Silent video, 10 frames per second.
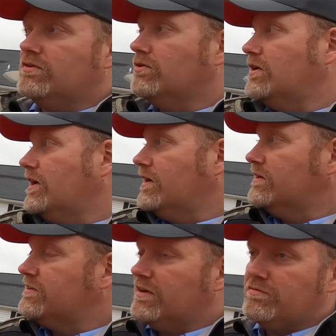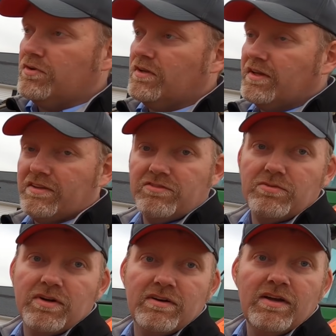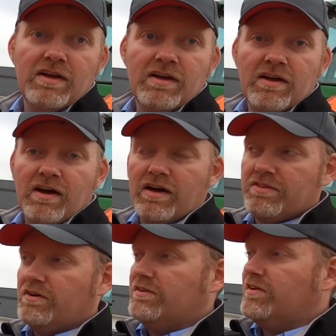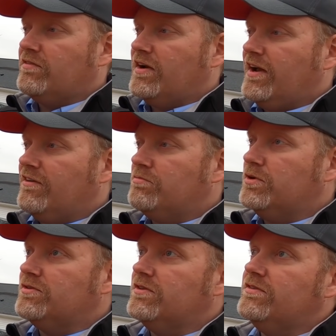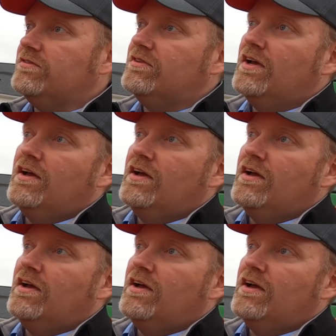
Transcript: or on a 10 foot like this one, 37.5 bushels.